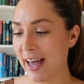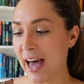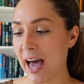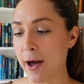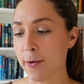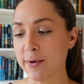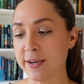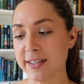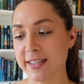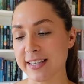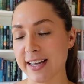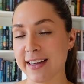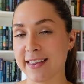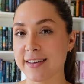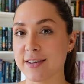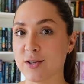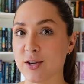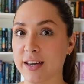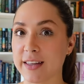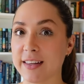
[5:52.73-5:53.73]
I will say
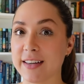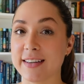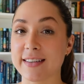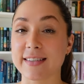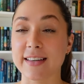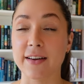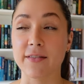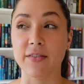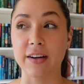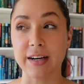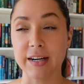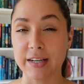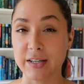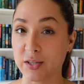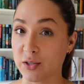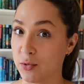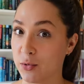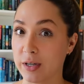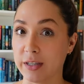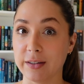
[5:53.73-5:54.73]
that Jayla is a very
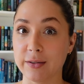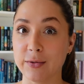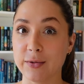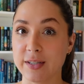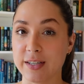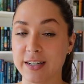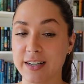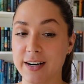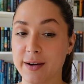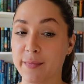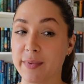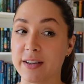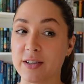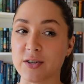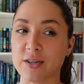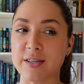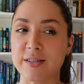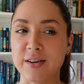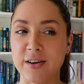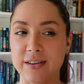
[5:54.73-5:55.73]
sore loser, but
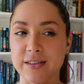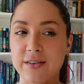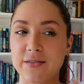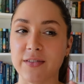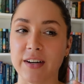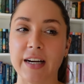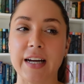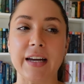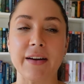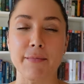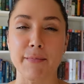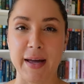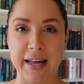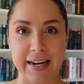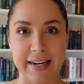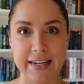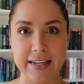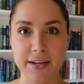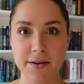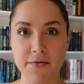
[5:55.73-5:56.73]
she's also very
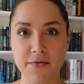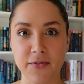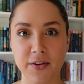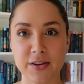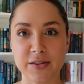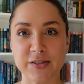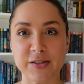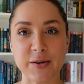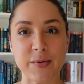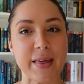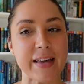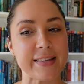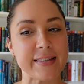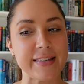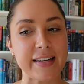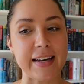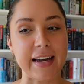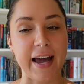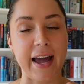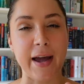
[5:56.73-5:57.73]
competitive. So that's
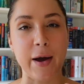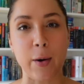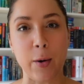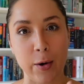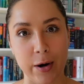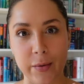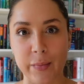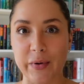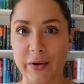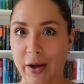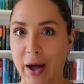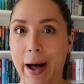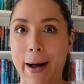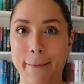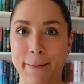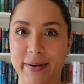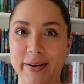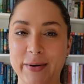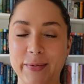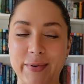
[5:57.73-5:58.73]
like a horrible
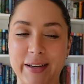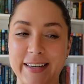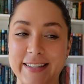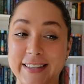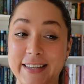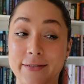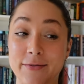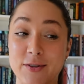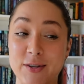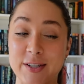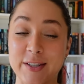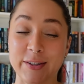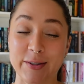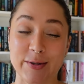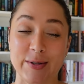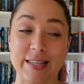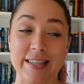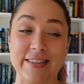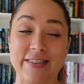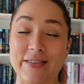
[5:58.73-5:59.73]
combo, because if she
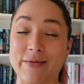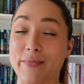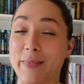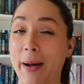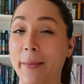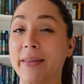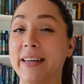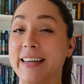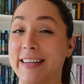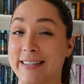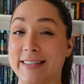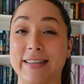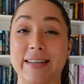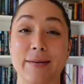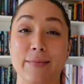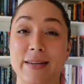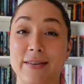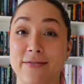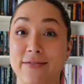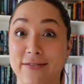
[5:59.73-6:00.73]
loses, she probably is going
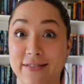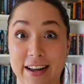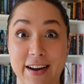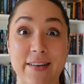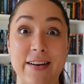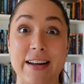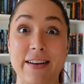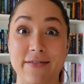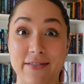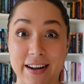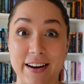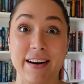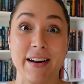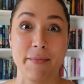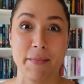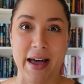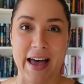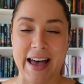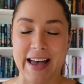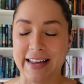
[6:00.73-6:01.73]
to be very, very
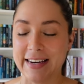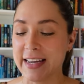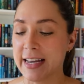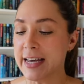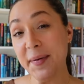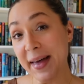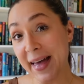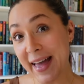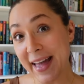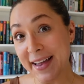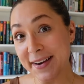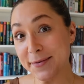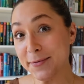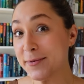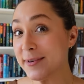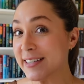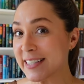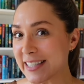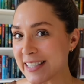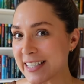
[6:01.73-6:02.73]
mad. But
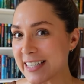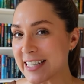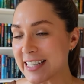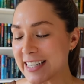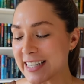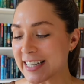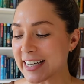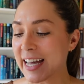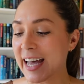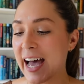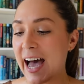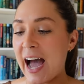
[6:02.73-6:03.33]
we'll see.